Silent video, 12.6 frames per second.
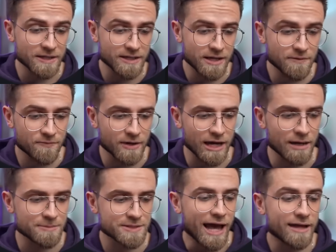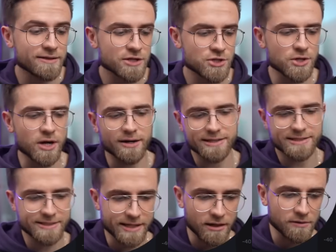the keyframes and the shot
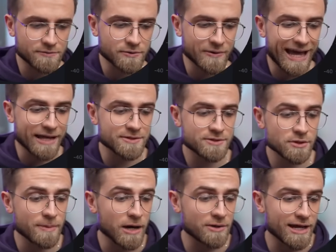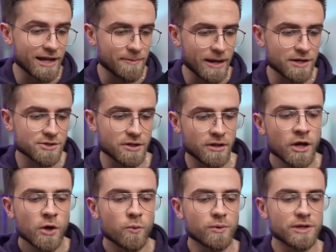itself. To add Zoom Out animation,
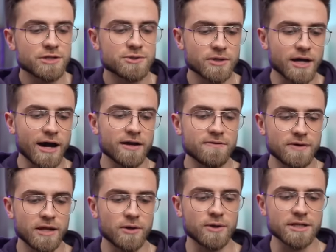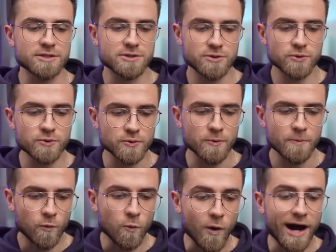we need to cut a video in 2
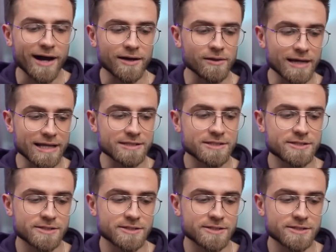while it's